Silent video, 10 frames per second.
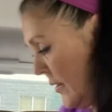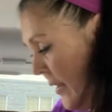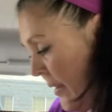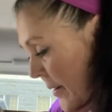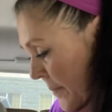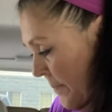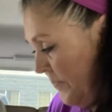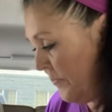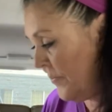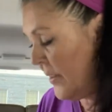Yeah.
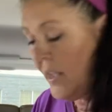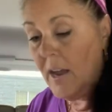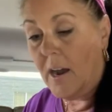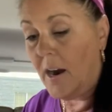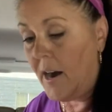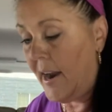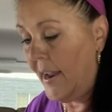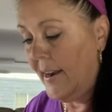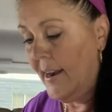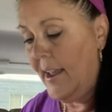All
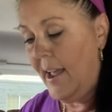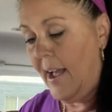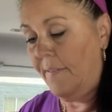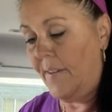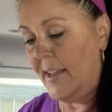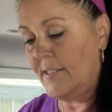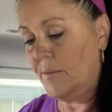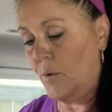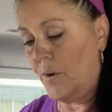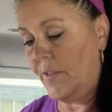right. I found
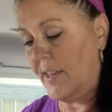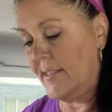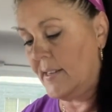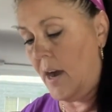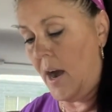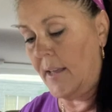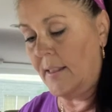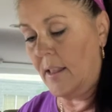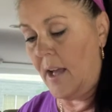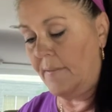some more of this
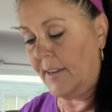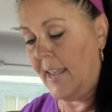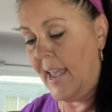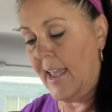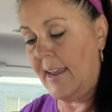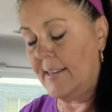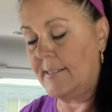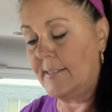cotton lava cakes.